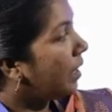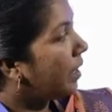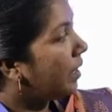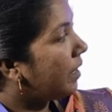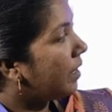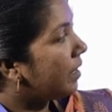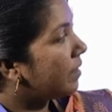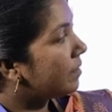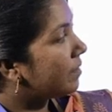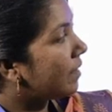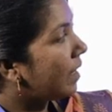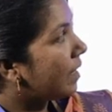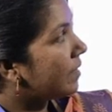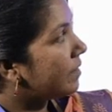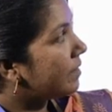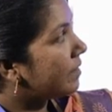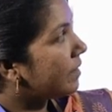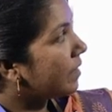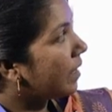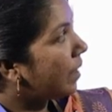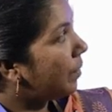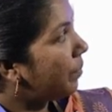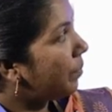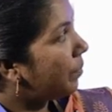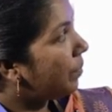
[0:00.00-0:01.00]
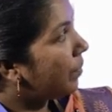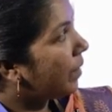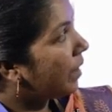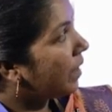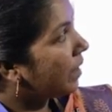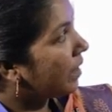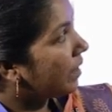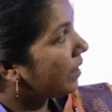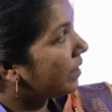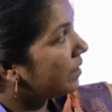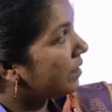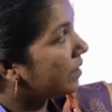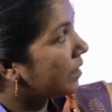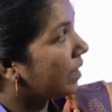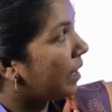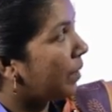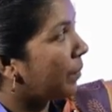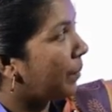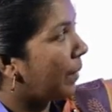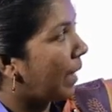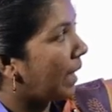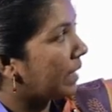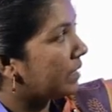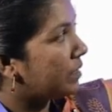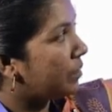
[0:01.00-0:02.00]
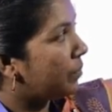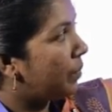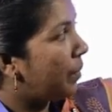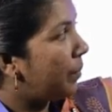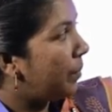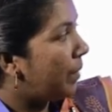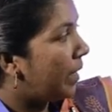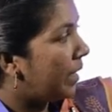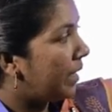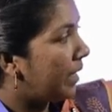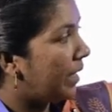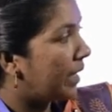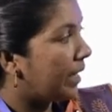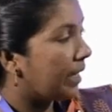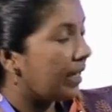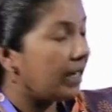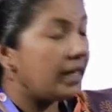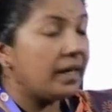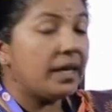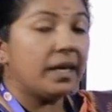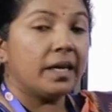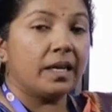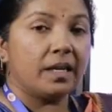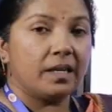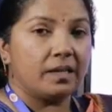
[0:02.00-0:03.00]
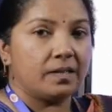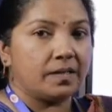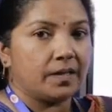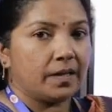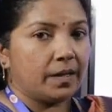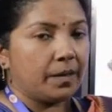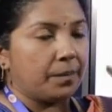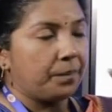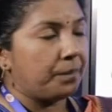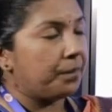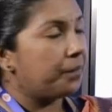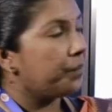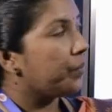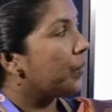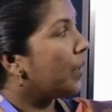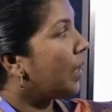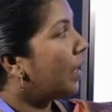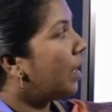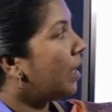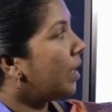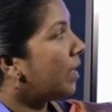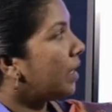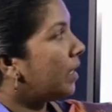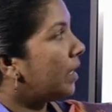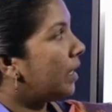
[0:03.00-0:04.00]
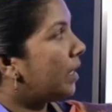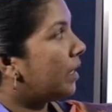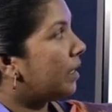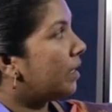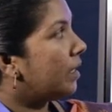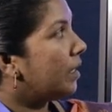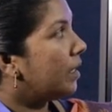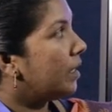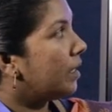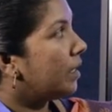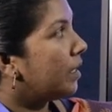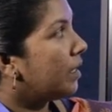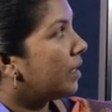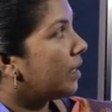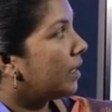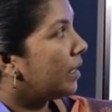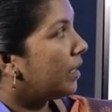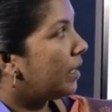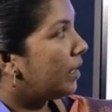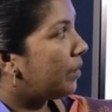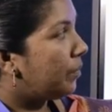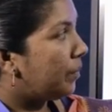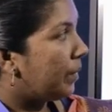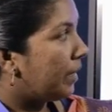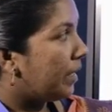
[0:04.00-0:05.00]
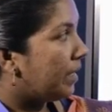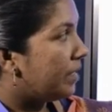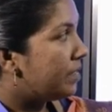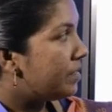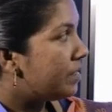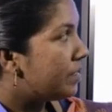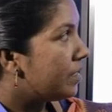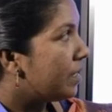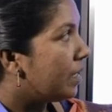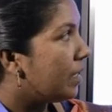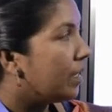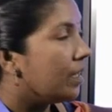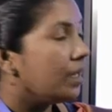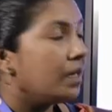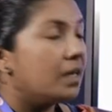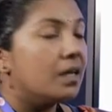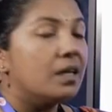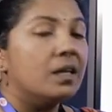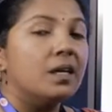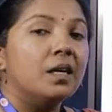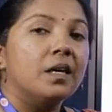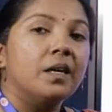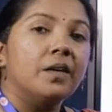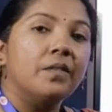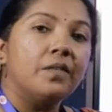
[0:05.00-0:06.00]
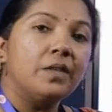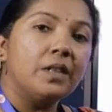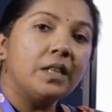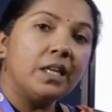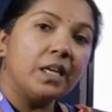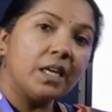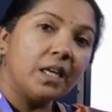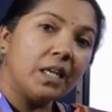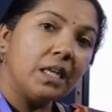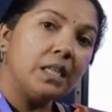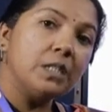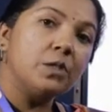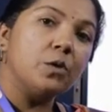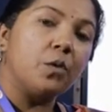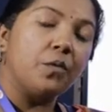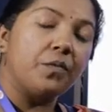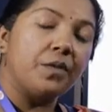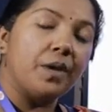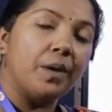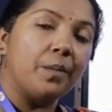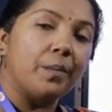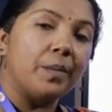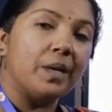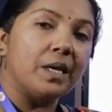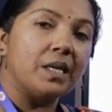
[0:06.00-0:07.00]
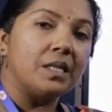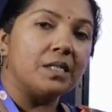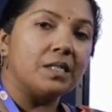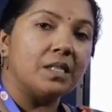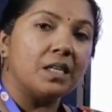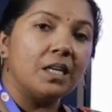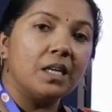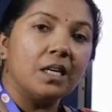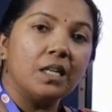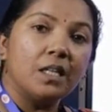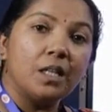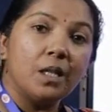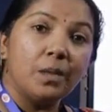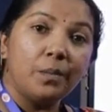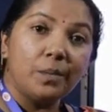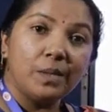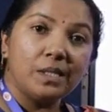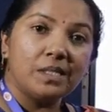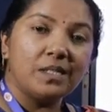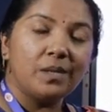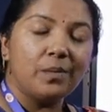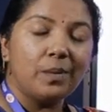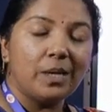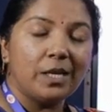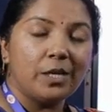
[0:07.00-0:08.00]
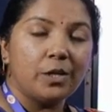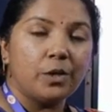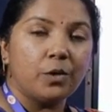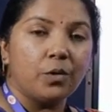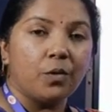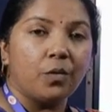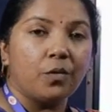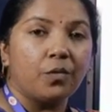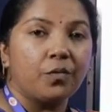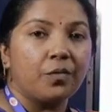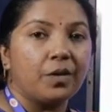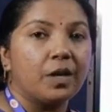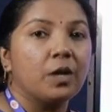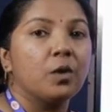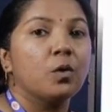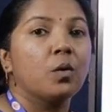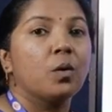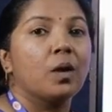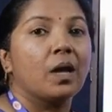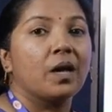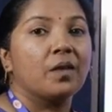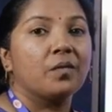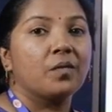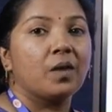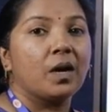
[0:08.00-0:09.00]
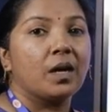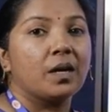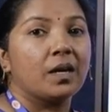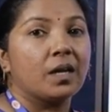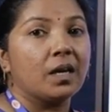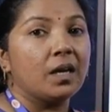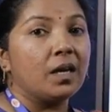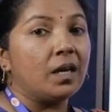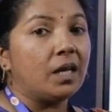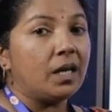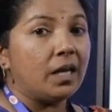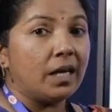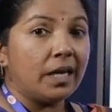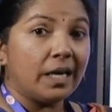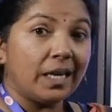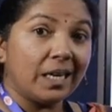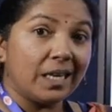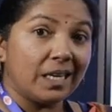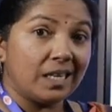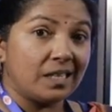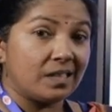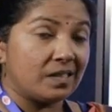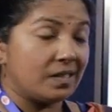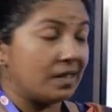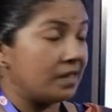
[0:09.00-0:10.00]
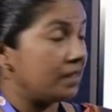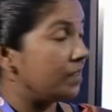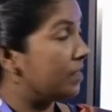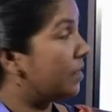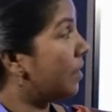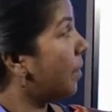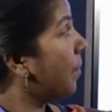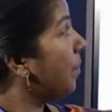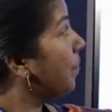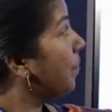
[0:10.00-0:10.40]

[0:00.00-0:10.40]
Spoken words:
It is rising up and reaching a maximum and again decreasing. Here it means with increase of temperature, the miscibility of phenol and water increases.